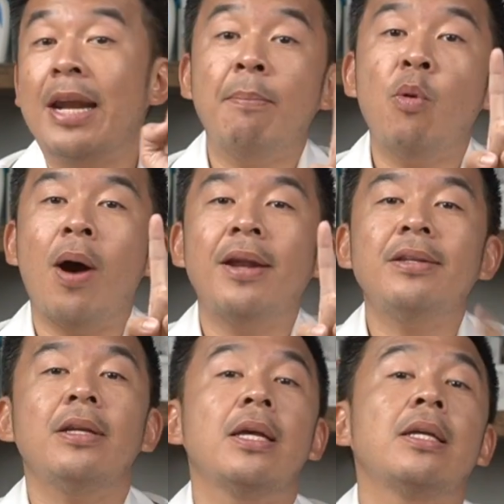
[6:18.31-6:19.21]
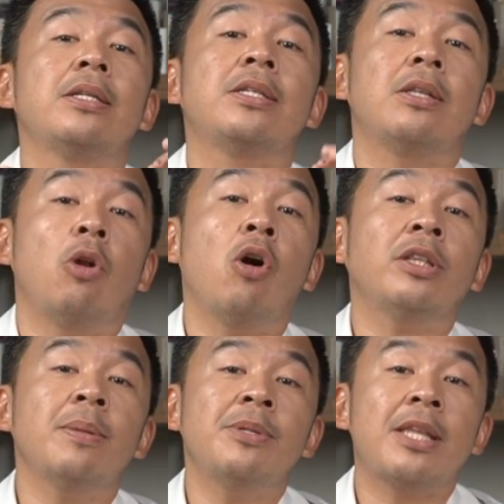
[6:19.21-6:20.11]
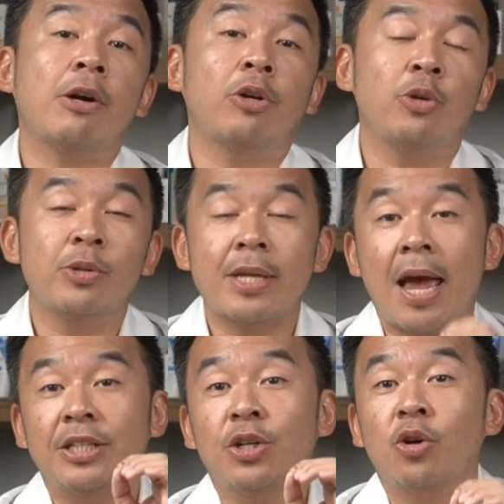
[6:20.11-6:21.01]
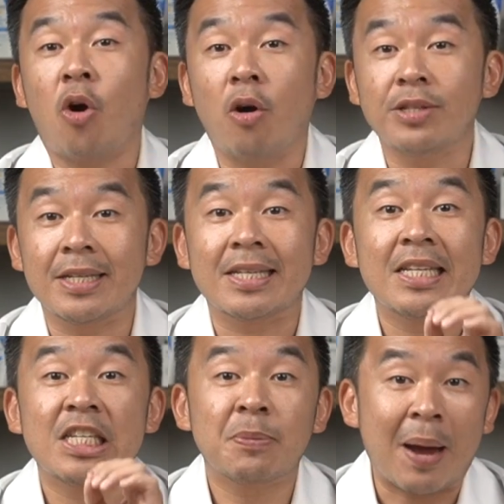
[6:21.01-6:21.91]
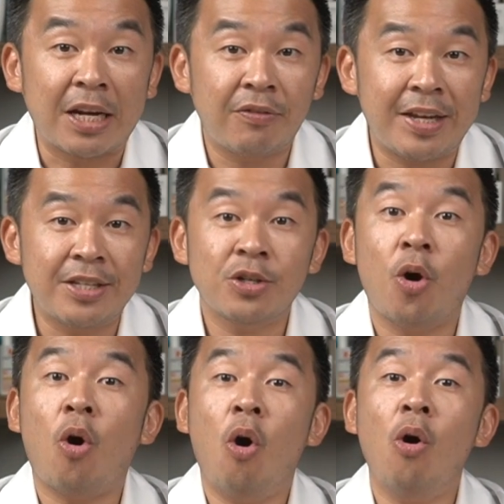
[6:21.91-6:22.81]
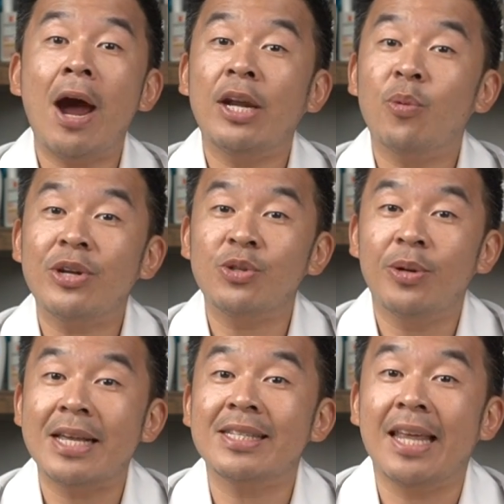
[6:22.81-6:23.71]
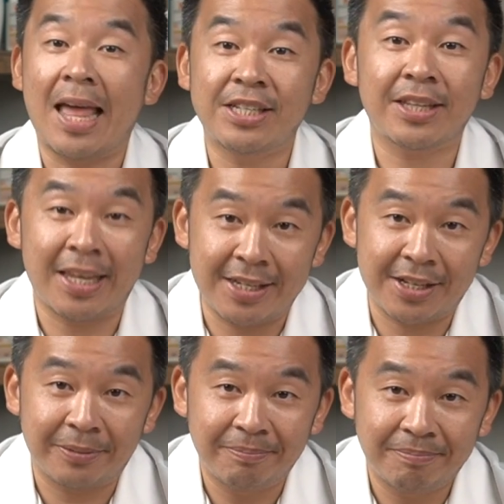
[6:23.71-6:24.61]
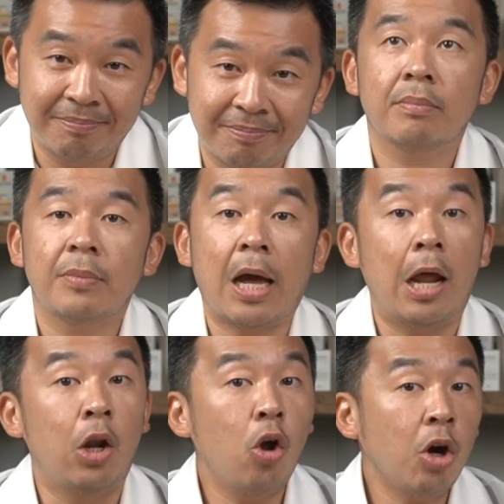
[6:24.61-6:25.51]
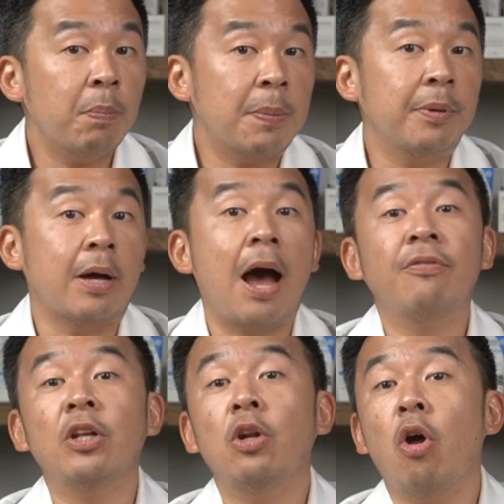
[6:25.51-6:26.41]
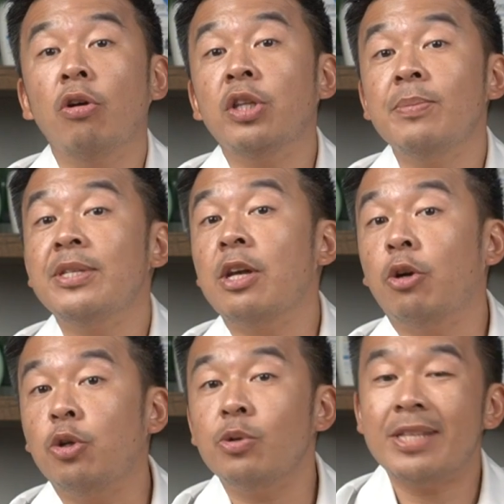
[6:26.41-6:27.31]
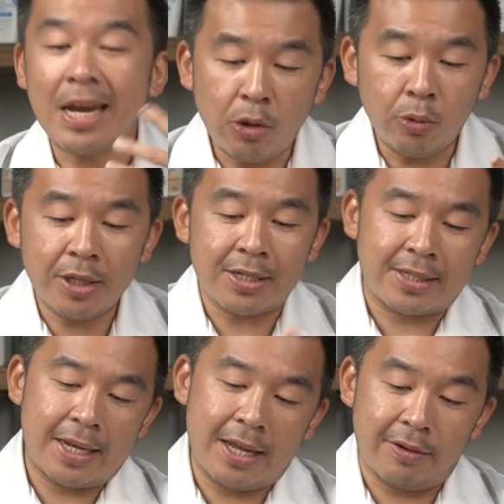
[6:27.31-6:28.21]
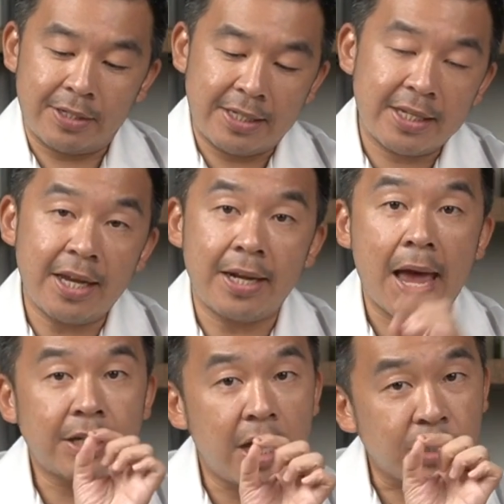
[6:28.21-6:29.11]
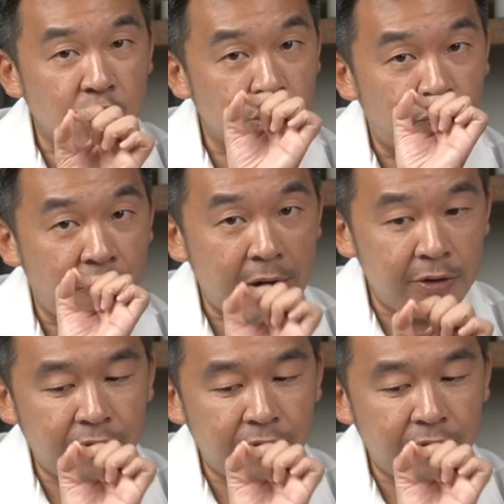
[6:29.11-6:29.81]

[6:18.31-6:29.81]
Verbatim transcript: at number 1, long-term steroid use actually causes spider veins, or otherwise known as telangiectasia. Now a lot of people after long-term steroid use, they notice that their skin actually has very